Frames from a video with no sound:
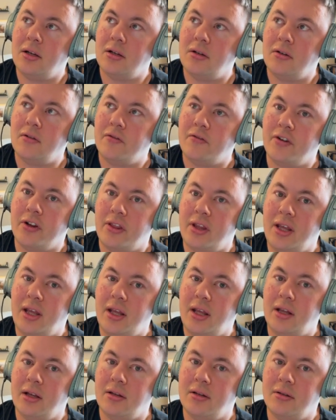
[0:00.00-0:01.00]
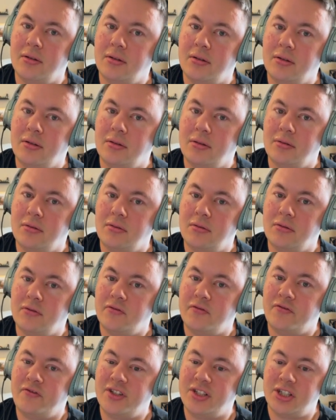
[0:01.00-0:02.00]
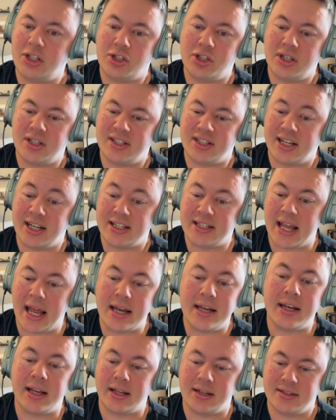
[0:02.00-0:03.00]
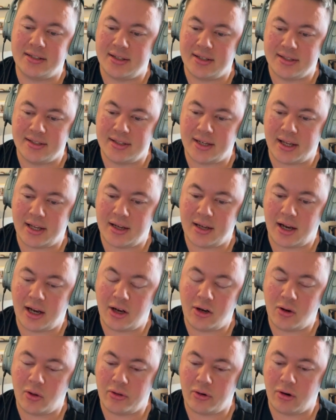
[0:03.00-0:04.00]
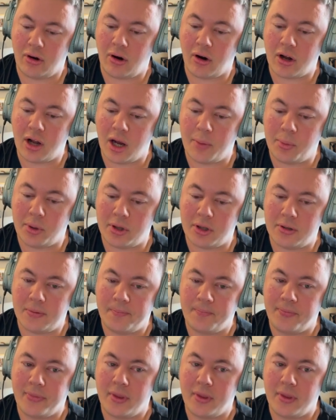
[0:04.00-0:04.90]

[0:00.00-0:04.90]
for the physicians and attendings listening, and I know there are a couple,